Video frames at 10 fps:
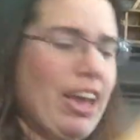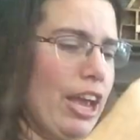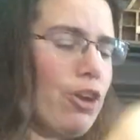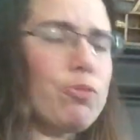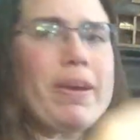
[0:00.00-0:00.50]

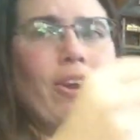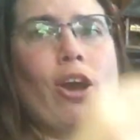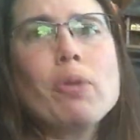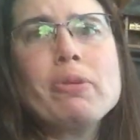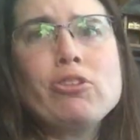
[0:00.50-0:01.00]
Here's my
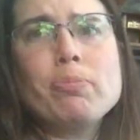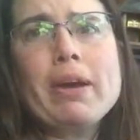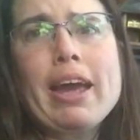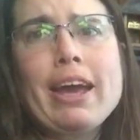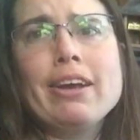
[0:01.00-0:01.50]
garbage
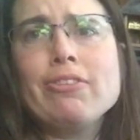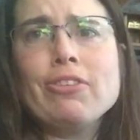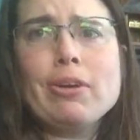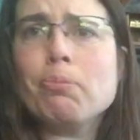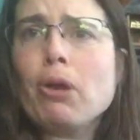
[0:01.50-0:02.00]
bag of
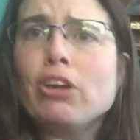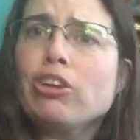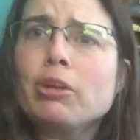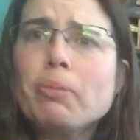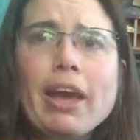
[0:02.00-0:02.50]
a
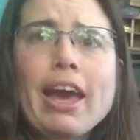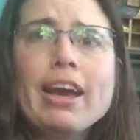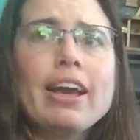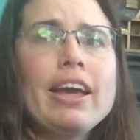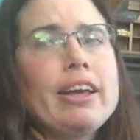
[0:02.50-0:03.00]
project
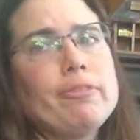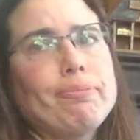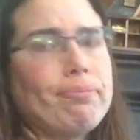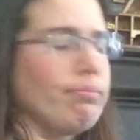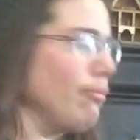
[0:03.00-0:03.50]
bag.
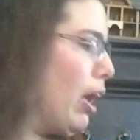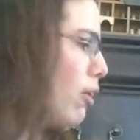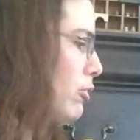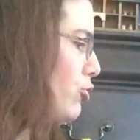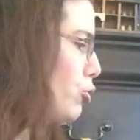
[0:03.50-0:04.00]
No,
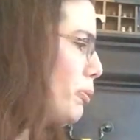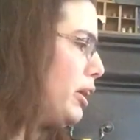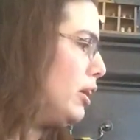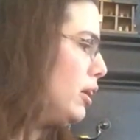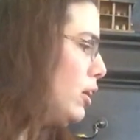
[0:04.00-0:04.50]
it's too
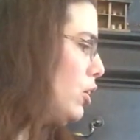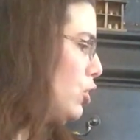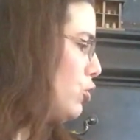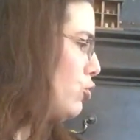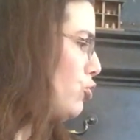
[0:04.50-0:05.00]
big.
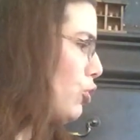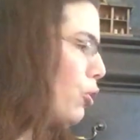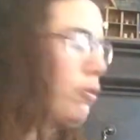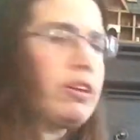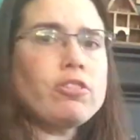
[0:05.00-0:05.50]

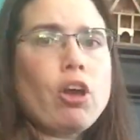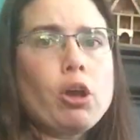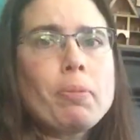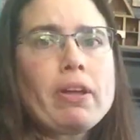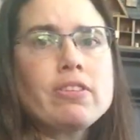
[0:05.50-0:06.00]
So let's
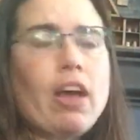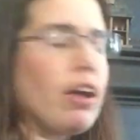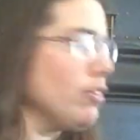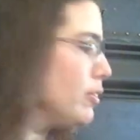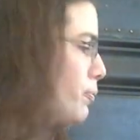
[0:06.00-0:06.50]
talk about
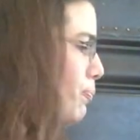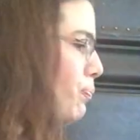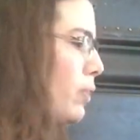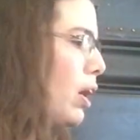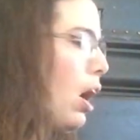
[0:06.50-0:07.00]
socks.
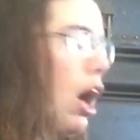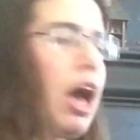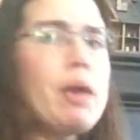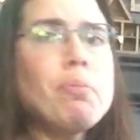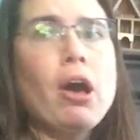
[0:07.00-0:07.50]

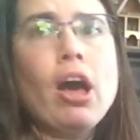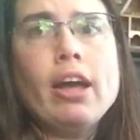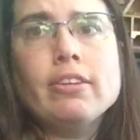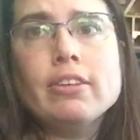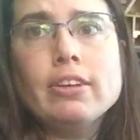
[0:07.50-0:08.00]
I
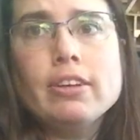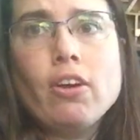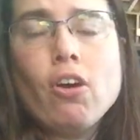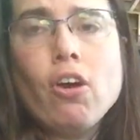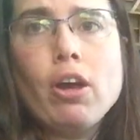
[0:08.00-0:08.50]
bought
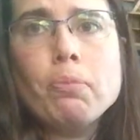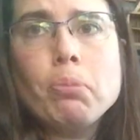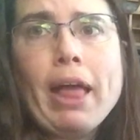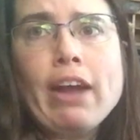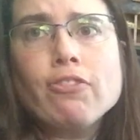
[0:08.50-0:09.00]
on
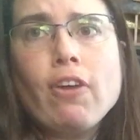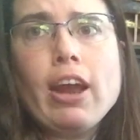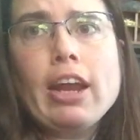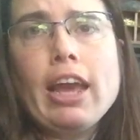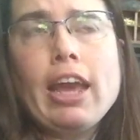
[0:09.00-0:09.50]
Black
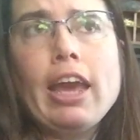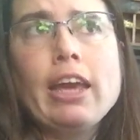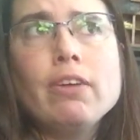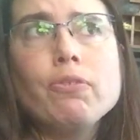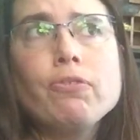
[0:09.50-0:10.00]

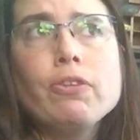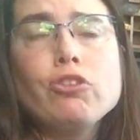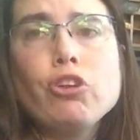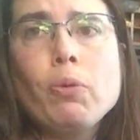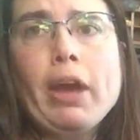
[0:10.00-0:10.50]
Friday for
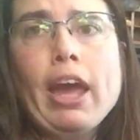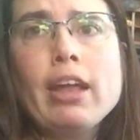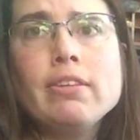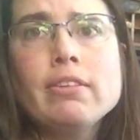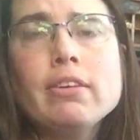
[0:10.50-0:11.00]

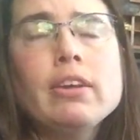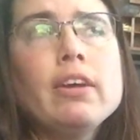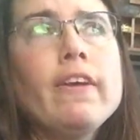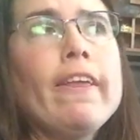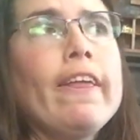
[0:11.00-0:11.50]
Joann's
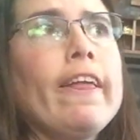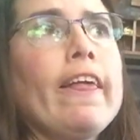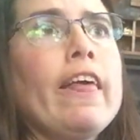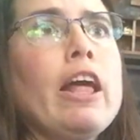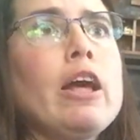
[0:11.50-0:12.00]

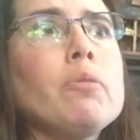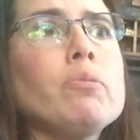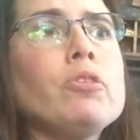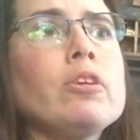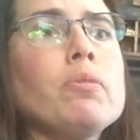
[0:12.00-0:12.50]

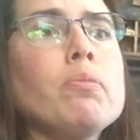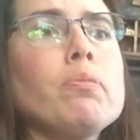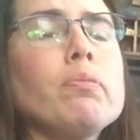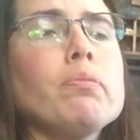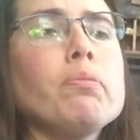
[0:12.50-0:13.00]
some
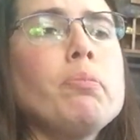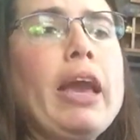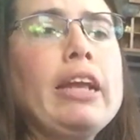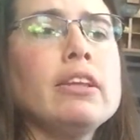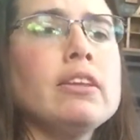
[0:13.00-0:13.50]

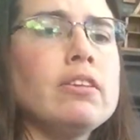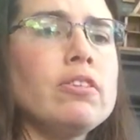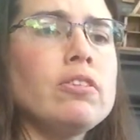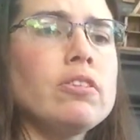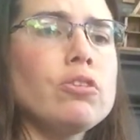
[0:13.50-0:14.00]
Peyton's